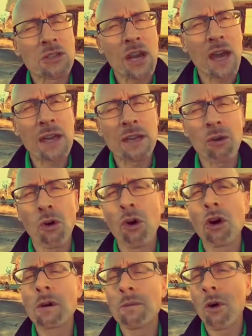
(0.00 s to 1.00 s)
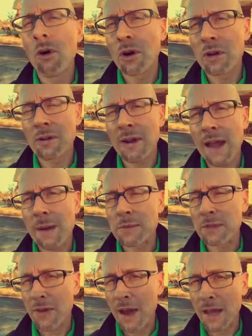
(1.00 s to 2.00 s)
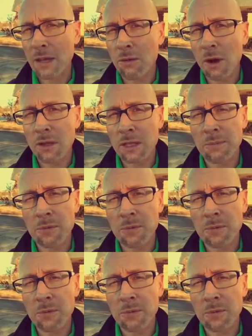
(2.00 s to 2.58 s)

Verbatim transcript: 10 or more grams of high-quality